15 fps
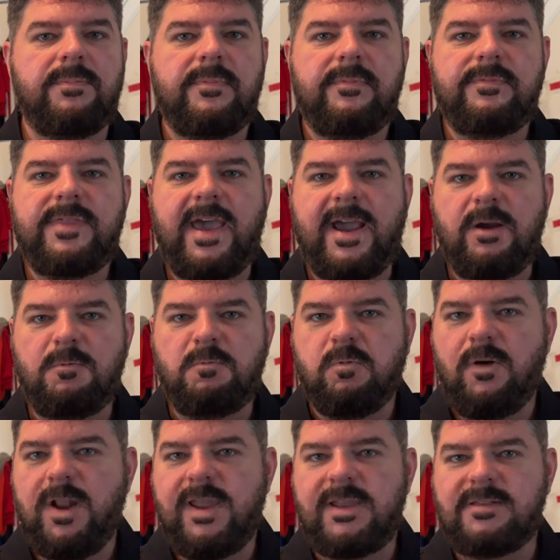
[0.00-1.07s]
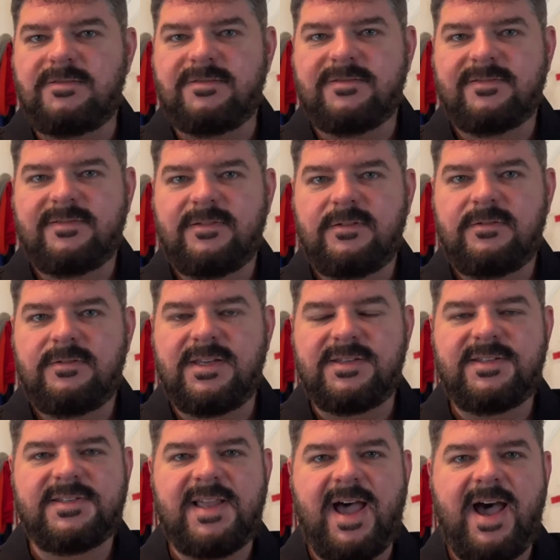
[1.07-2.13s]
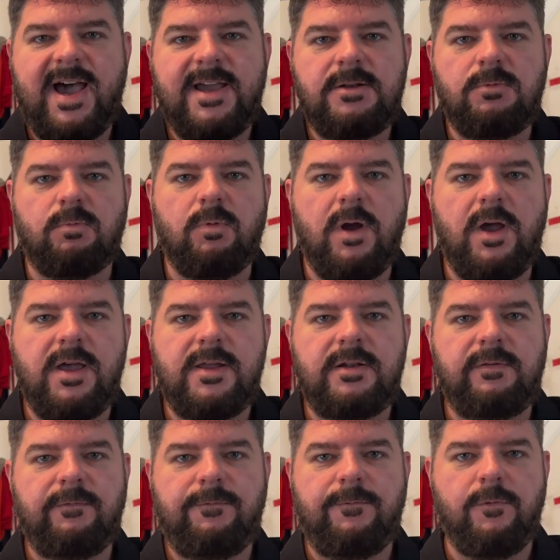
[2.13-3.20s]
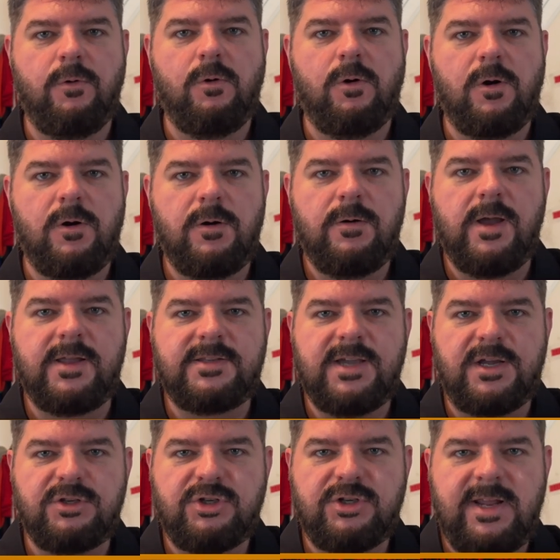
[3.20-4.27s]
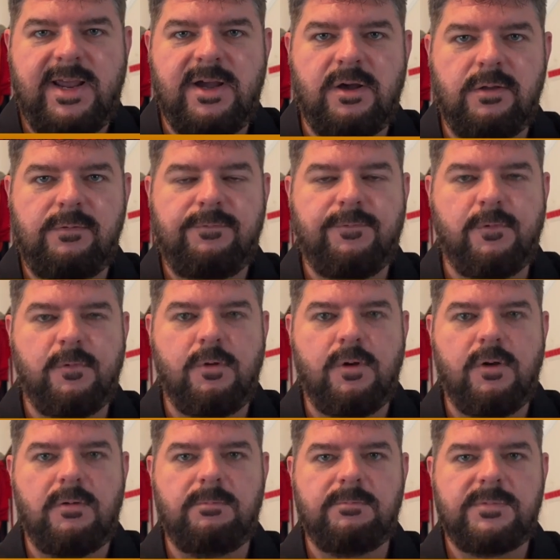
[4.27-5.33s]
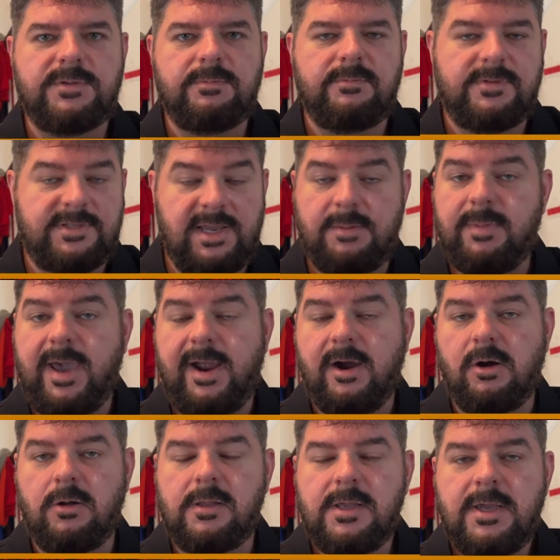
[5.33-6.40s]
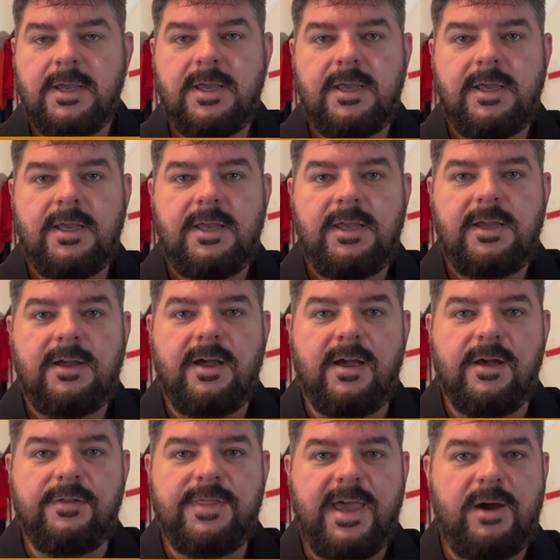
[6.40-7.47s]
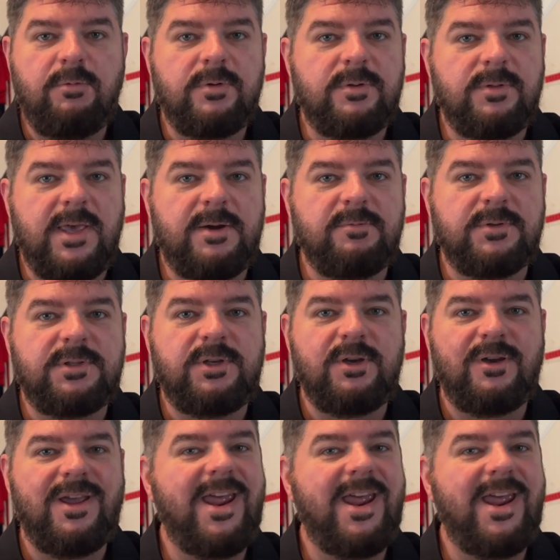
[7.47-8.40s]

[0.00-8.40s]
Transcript: That great designed run for a touchdown for Sam Howell. That was good.